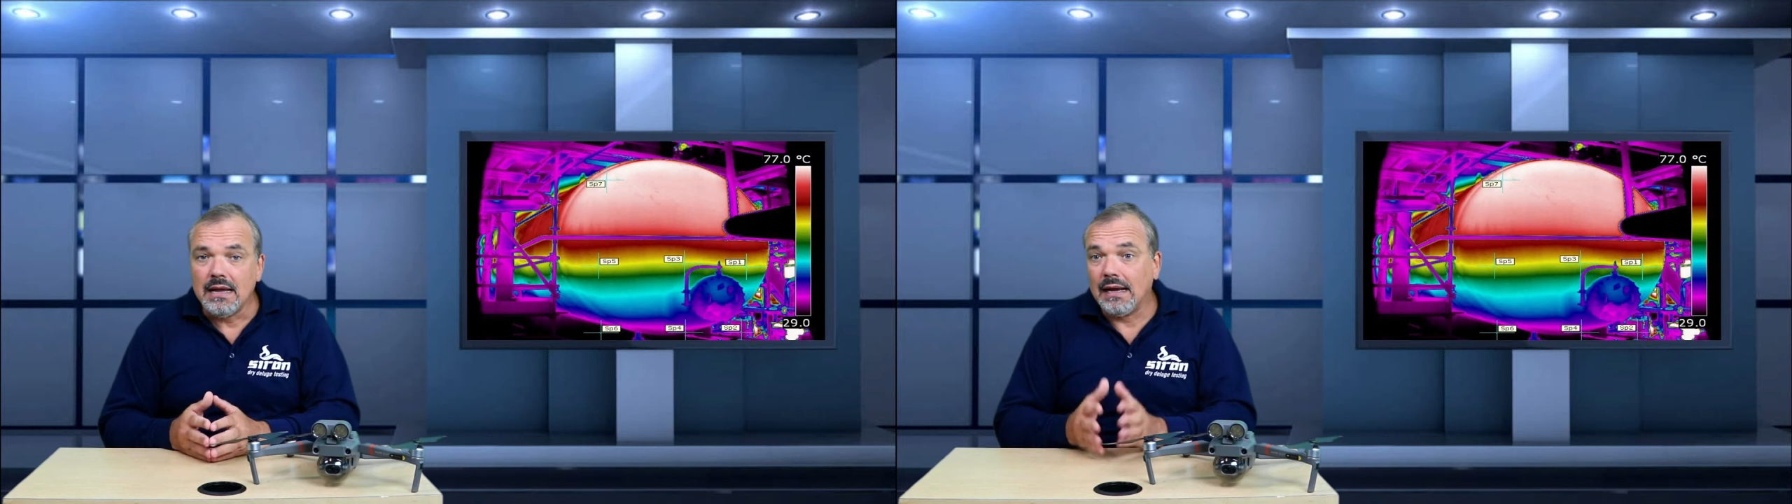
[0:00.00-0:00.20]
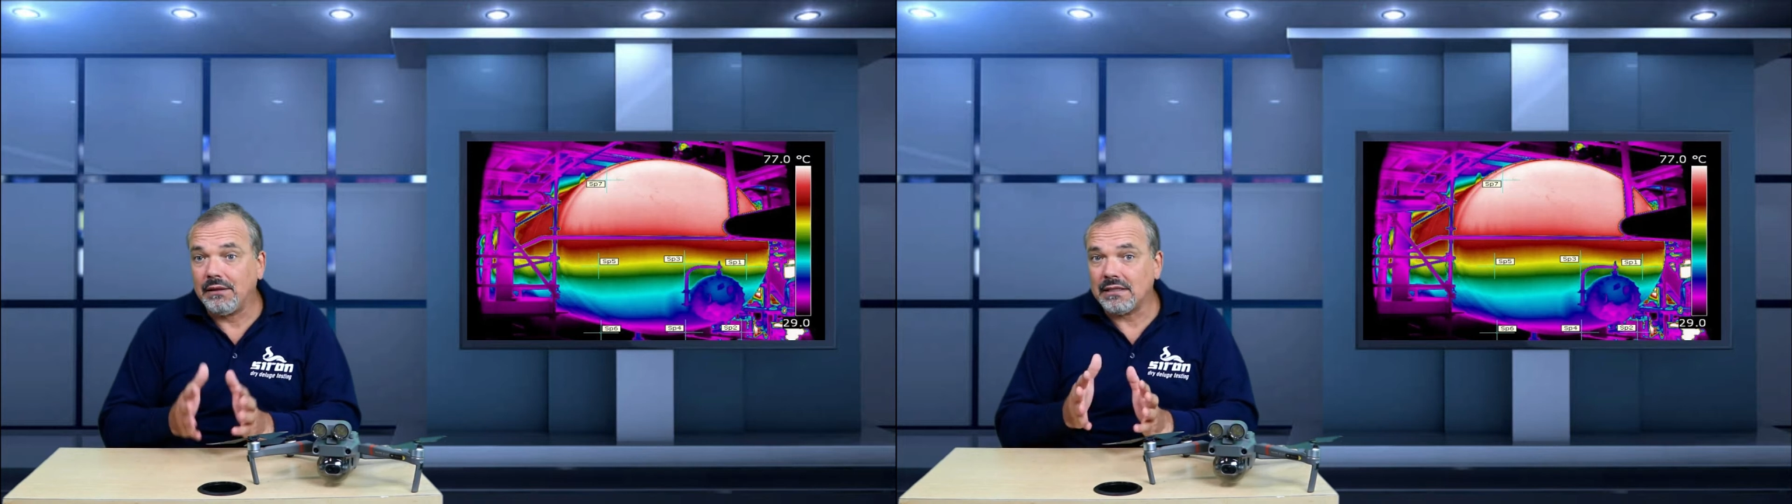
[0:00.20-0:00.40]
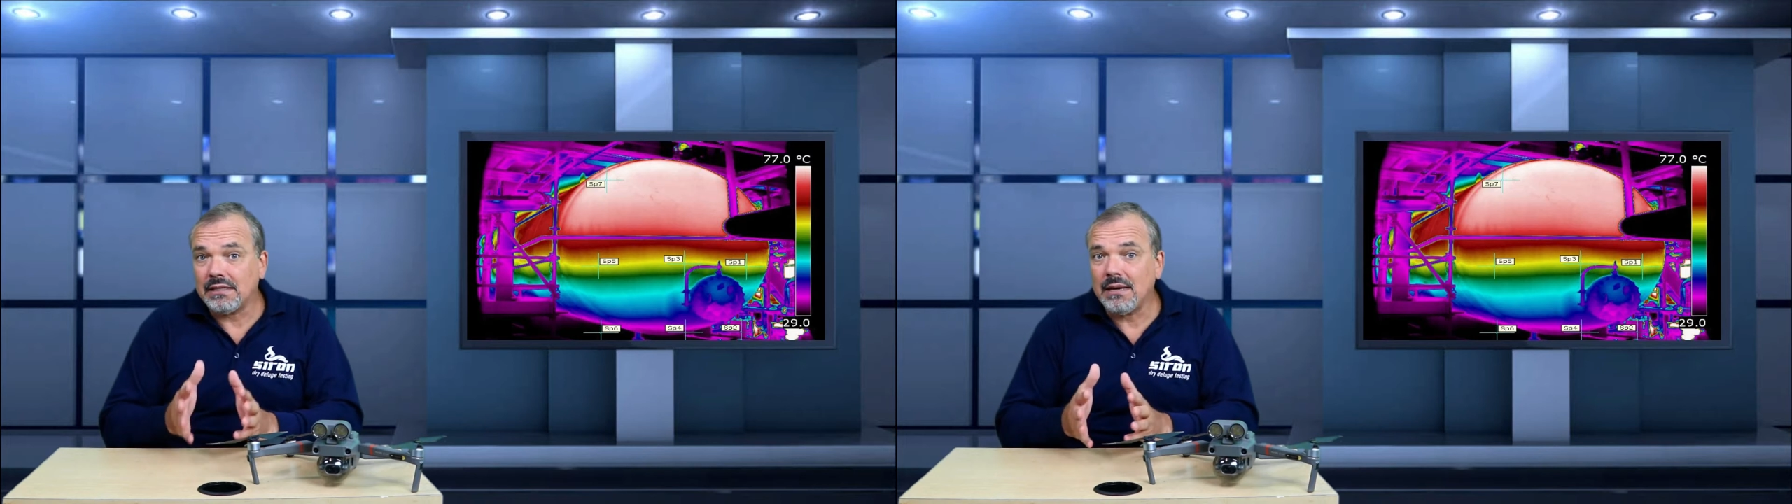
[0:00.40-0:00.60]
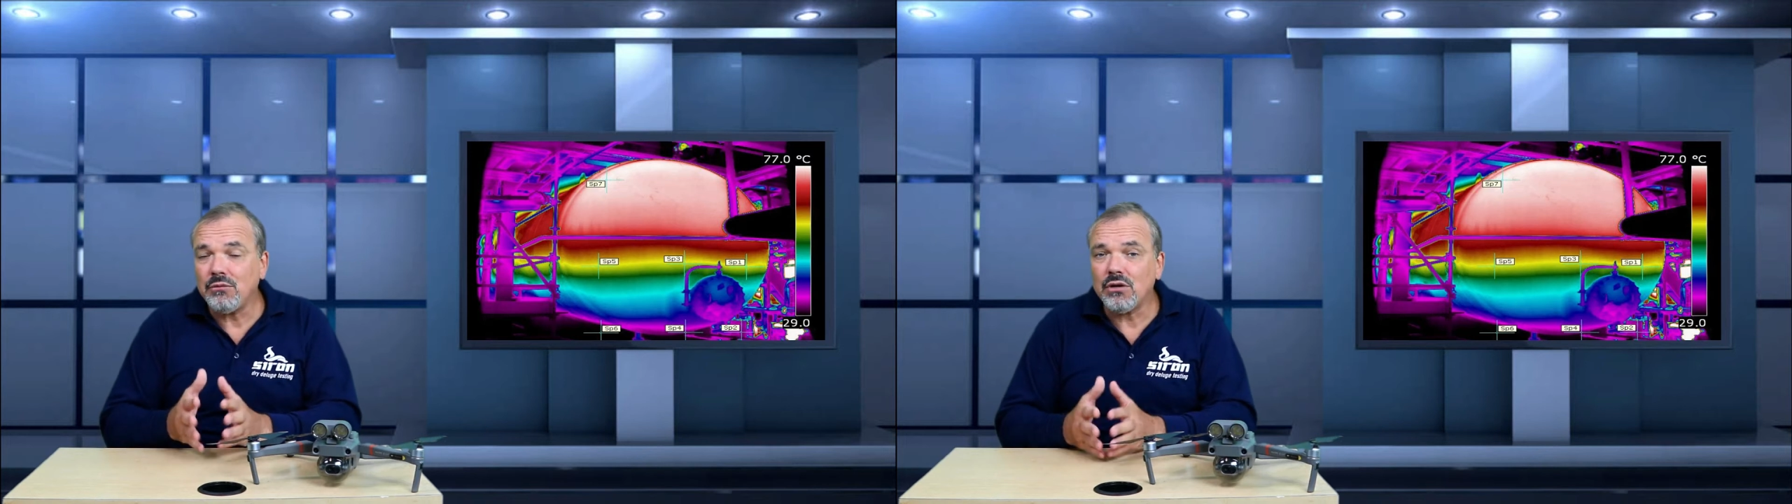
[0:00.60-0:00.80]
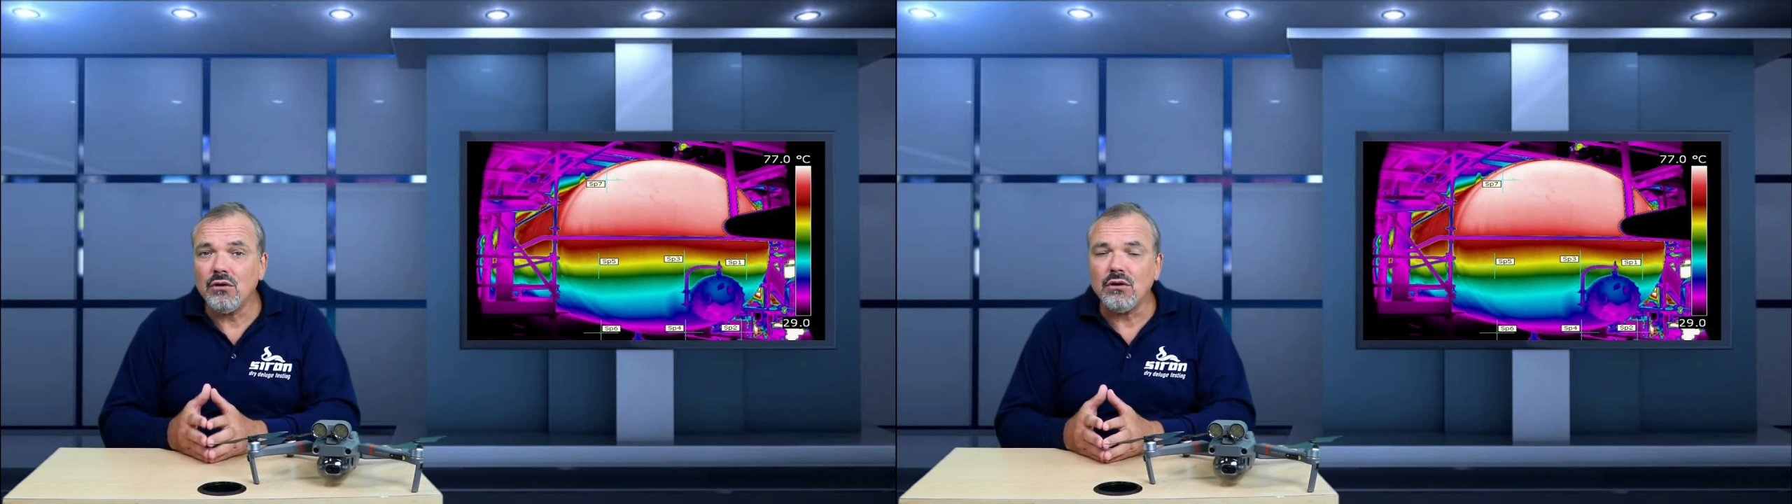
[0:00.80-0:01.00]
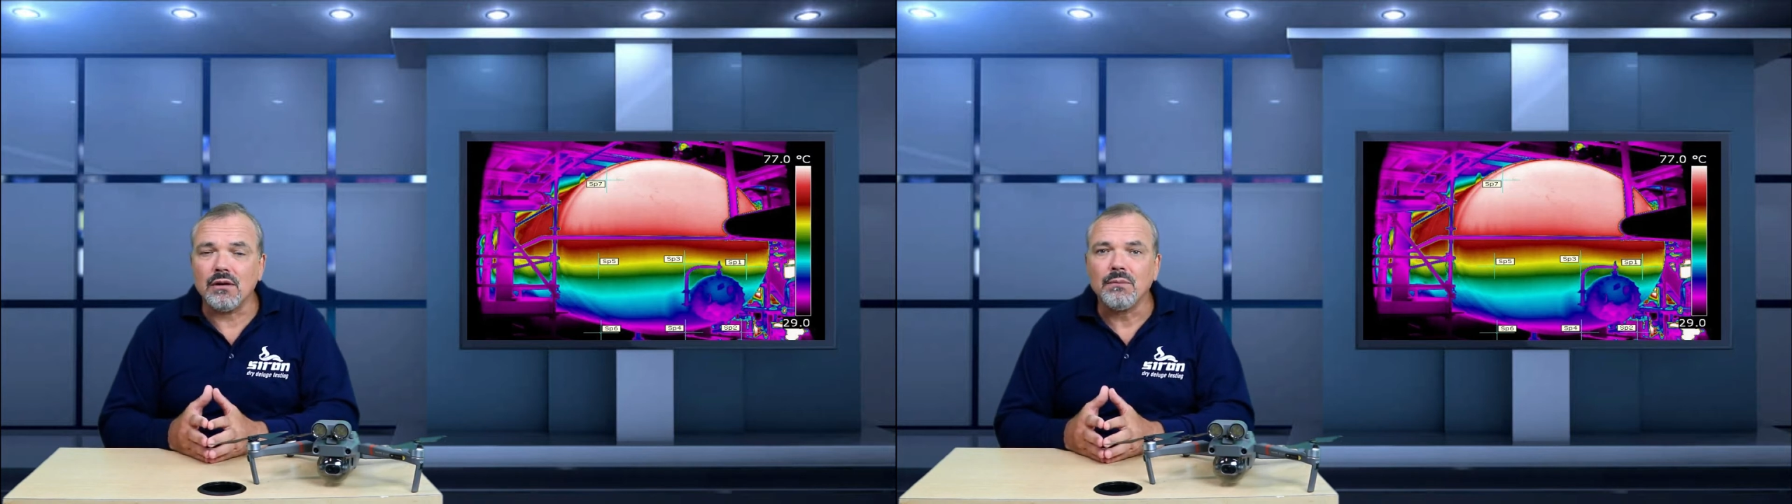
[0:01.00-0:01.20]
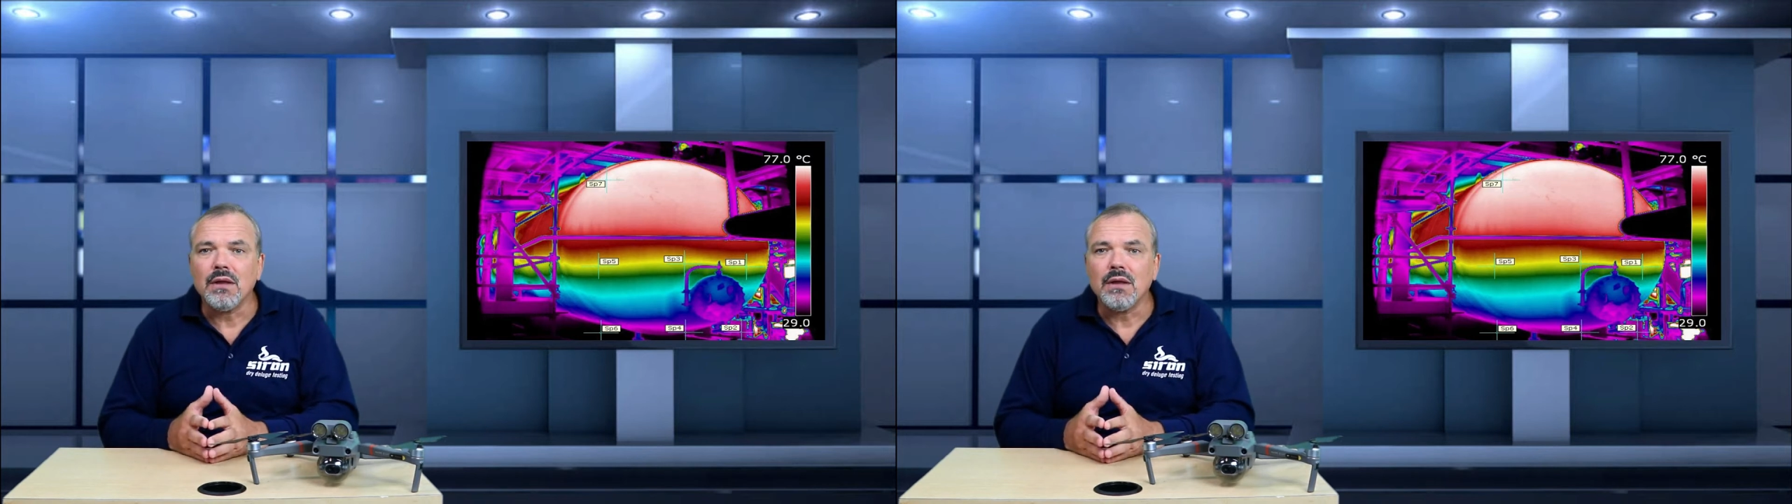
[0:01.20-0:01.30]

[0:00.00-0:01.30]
At the same token,